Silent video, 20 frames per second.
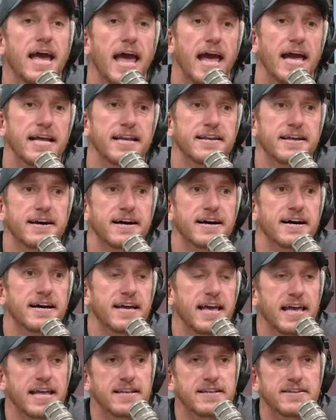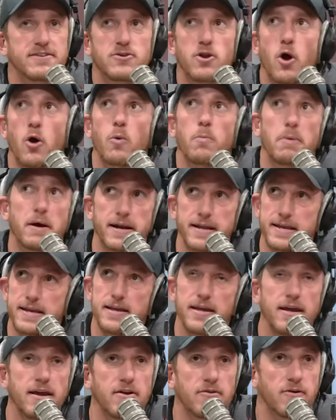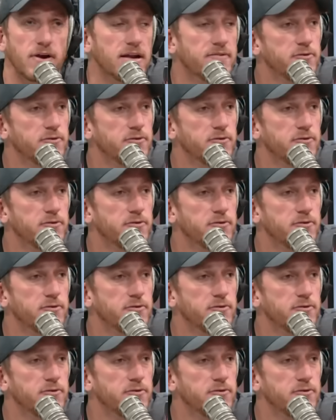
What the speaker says: And nobody, right,